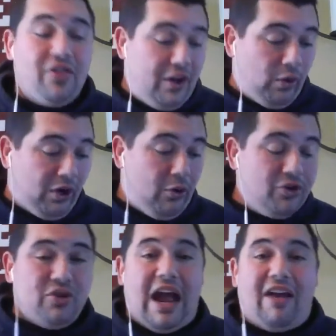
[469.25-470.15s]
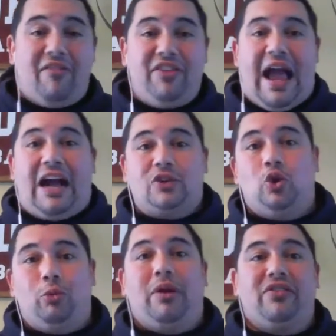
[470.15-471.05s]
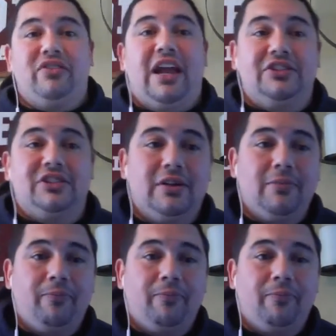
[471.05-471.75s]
then we're going to have the actual presentation,